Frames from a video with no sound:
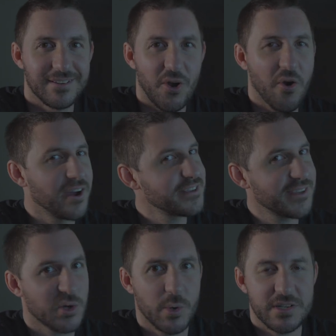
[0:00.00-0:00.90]
Alright,
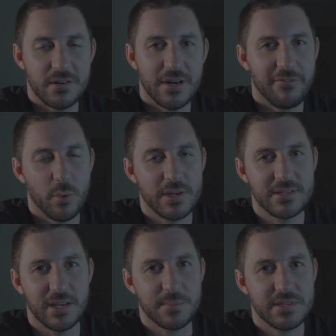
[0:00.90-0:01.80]
so the question on
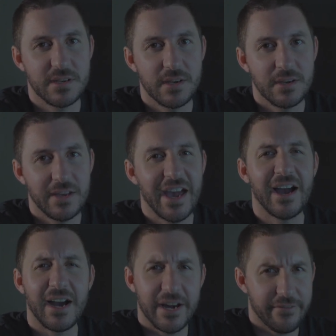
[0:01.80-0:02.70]
everyone's lips, how
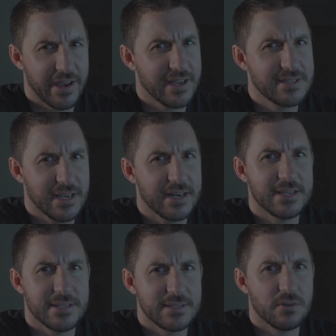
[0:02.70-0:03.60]
hard of a headset
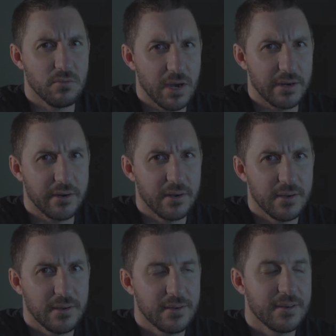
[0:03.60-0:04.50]
is this to run?
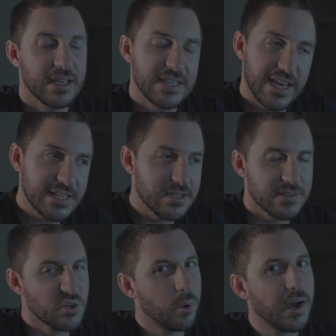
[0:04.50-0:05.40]
The answer
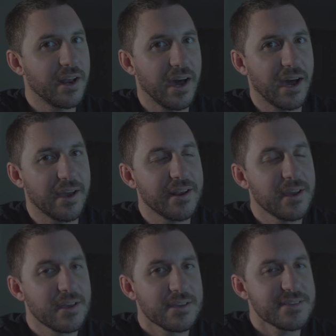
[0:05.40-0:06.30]
is quite hard.
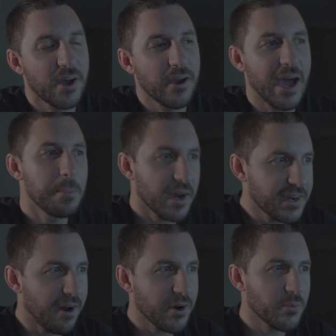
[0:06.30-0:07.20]
So at my
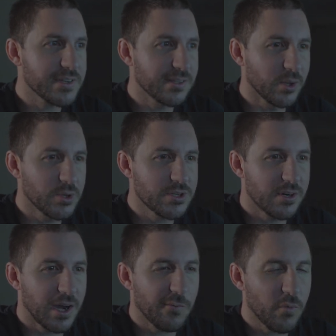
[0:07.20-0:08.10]
current
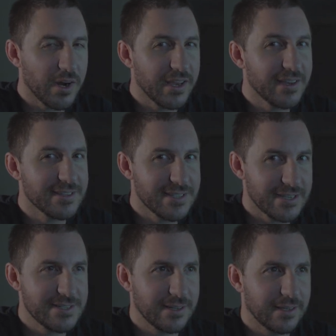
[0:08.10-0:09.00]
resolution, I'm running
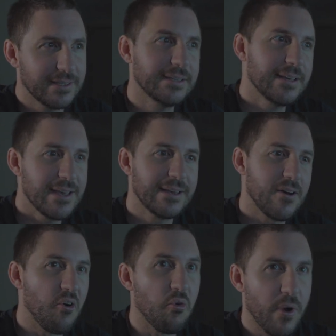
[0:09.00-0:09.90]
essentially
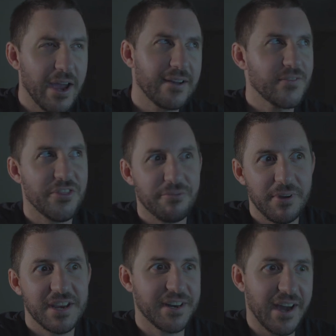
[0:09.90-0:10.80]
around
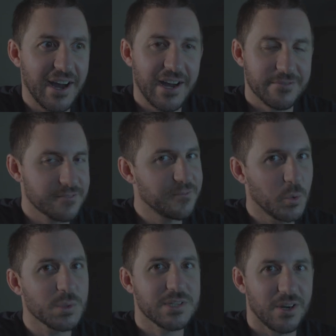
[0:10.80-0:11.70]
3.5 to
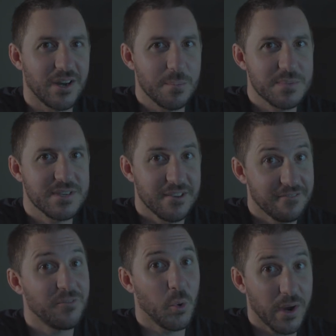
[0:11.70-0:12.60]
4 times
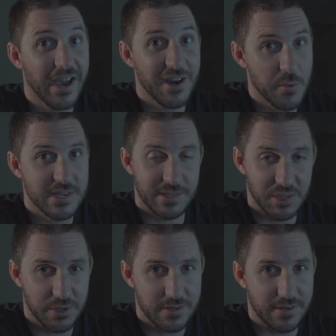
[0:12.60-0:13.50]
4K
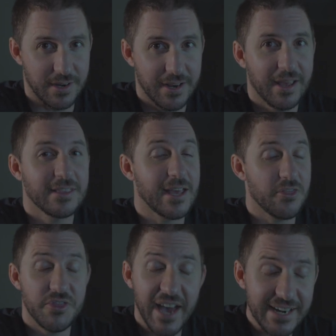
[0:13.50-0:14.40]
resolution.
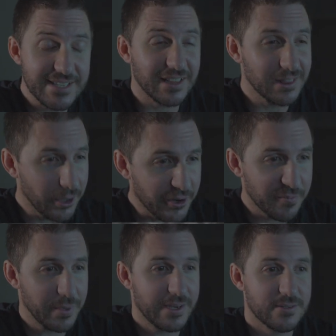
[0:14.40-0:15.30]
Now that is a lot
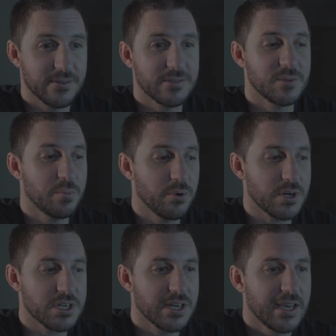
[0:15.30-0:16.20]
of pixels to
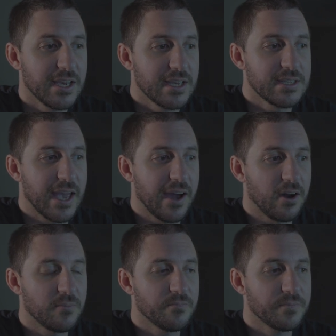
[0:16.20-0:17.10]
push.
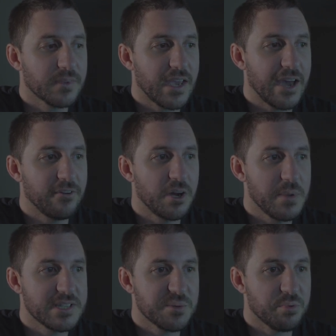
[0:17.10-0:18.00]
Now, have I
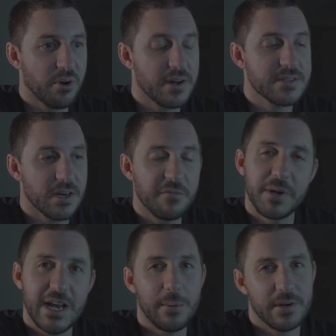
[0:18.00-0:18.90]
been surprised that I've
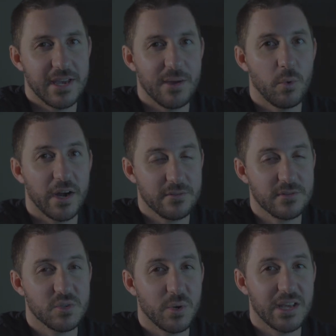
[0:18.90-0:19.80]
been able to get
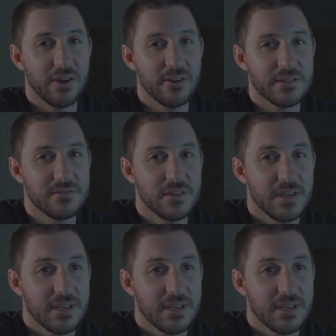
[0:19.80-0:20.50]
120 Hertz?